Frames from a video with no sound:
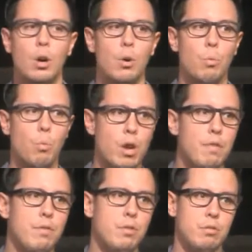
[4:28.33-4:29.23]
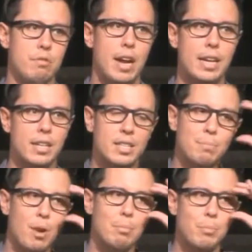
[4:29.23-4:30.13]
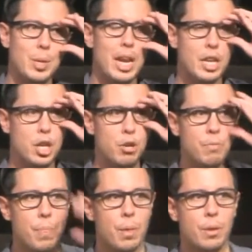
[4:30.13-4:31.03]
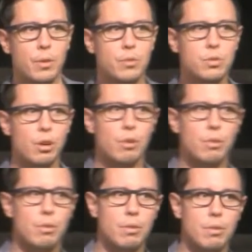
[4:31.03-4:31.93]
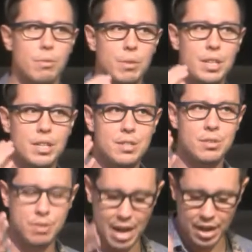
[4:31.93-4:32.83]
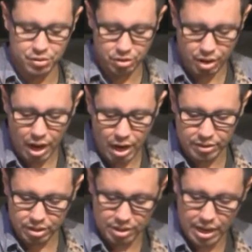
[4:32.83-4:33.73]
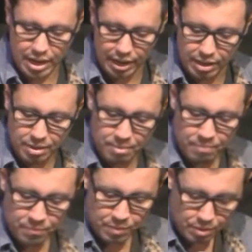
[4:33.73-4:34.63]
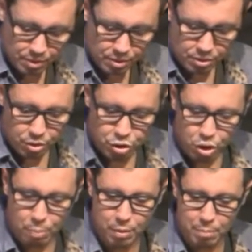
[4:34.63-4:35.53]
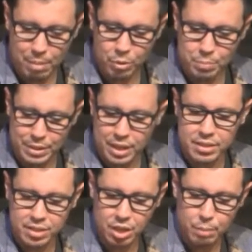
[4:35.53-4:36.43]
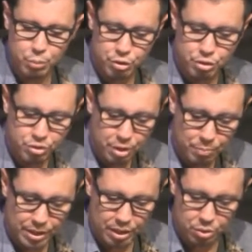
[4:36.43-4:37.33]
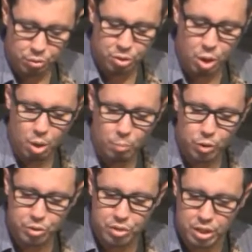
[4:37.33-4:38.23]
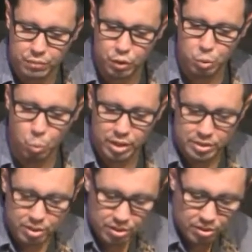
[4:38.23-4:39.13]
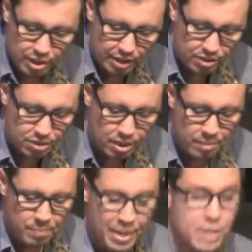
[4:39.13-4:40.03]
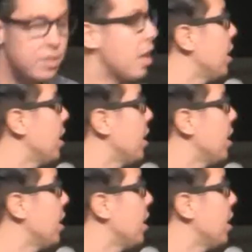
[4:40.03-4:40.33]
One of you is right, and it's probably not you. So we need to ask God today to sharpen our memories because it's going to produce something in us. So Psalm 106 verse 1 says this, and it's not